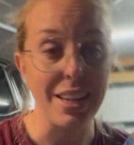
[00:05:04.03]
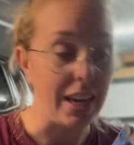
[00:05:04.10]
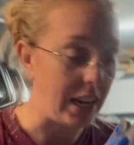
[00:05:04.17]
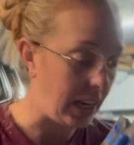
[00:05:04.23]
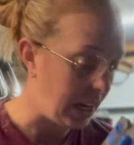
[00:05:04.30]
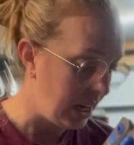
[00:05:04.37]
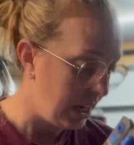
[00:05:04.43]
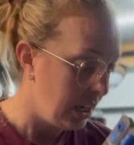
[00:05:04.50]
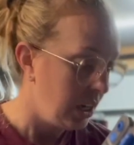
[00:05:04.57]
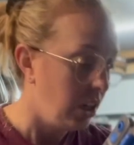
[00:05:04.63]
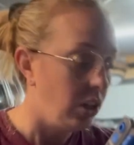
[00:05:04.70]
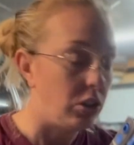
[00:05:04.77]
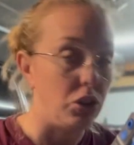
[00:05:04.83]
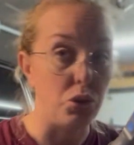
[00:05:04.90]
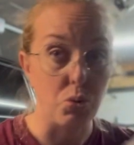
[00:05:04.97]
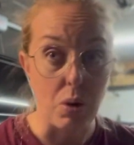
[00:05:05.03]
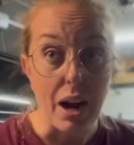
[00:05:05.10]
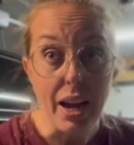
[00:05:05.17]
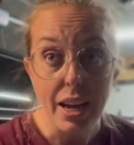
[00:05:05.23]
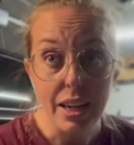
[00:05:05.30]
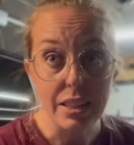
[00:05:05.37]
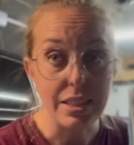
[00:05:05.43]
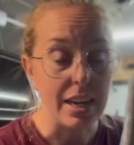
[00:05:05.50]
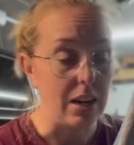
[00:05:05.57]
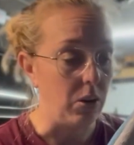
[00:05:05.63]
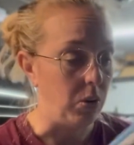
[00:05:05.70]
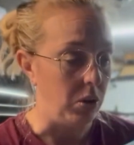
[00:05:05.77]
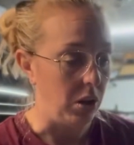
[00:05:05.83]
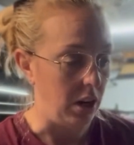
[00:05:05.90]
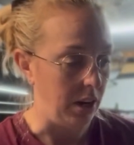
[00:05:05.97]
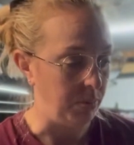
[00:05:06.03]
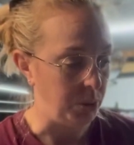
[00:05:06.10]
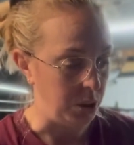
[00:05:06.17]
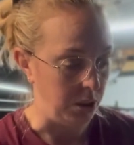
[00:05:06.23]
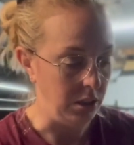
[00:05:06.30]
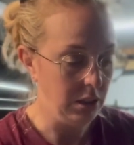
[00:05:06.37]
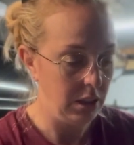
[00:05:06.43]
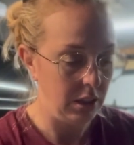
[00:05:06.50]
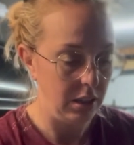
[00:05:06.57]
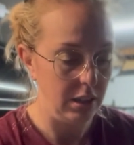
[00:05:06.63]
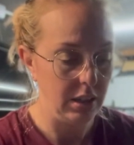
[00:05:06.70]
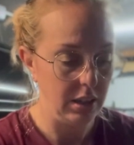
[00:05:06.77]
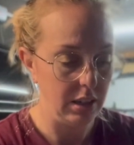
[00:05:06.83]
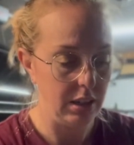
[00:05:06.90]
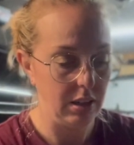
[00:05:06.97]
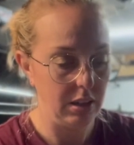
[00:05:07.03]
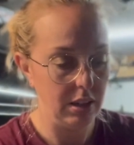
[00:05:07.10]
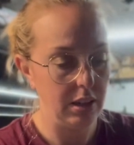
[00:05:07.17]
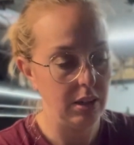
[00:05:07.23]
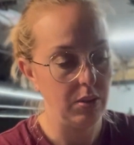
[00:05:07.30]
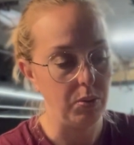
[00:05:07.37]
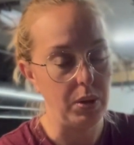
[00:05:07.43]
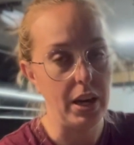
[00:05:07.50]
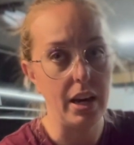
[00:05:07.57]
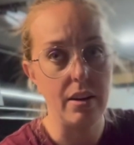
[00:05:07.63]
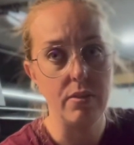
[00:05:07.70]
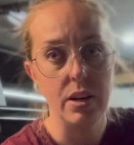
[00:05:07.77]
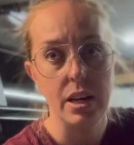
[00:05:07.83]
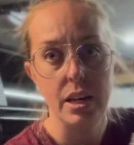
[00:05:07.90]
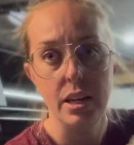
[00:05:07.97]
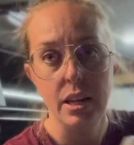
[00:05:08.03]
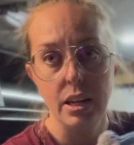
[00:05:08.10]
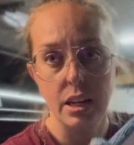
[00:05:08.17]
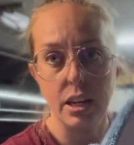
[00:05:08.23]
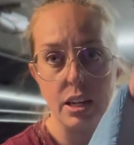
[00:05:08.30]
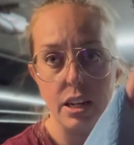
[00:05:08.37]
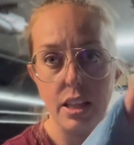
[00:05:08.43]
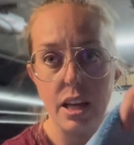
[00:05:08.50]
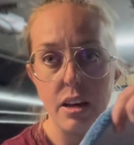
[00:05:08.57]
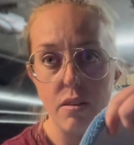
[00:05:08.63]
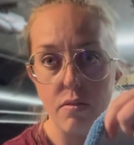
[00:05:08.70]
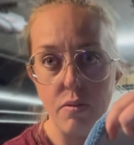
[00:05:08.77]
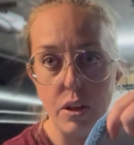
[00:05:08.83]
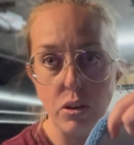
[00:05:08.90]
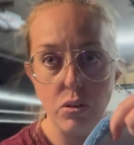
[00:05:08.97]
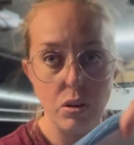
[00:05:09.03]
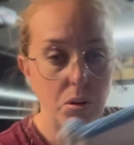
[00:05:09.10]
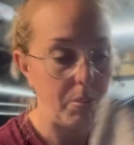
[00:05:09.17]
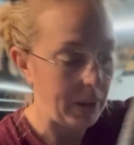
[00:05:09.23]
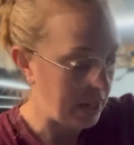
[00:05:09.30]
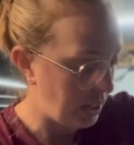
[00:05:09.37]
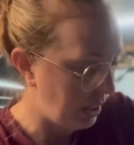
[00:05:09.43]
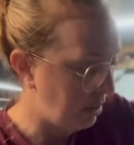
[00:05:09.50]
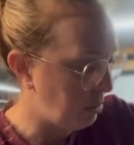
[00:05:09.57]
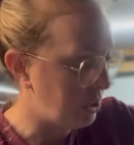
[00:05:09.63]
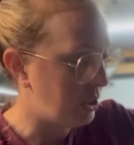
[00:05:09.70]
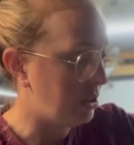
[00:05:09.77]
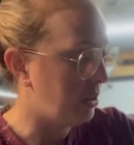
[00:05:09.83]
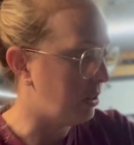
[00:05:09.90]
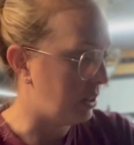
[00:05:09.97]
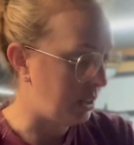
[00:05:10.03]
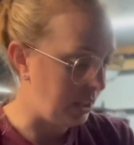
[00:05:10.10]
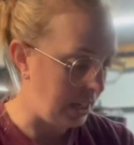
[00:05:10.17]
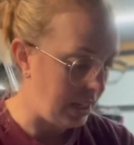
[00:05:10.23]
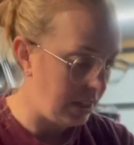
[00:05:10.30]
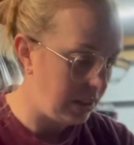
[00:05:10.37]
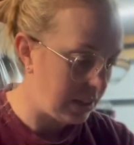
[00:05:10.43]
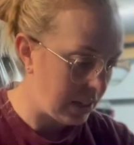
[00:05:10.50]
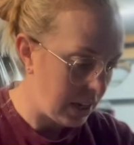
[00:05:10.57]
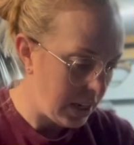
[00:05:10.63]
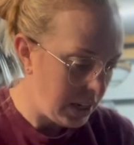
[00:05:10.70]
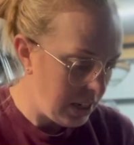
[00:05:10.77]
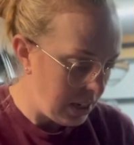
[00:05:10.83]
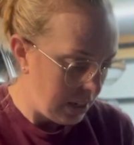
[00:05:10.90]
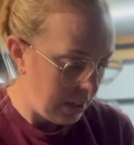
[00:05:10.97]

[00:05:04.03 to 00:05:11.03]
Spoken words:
a drying towel option. We have kind of that Velcro backing material on the inside.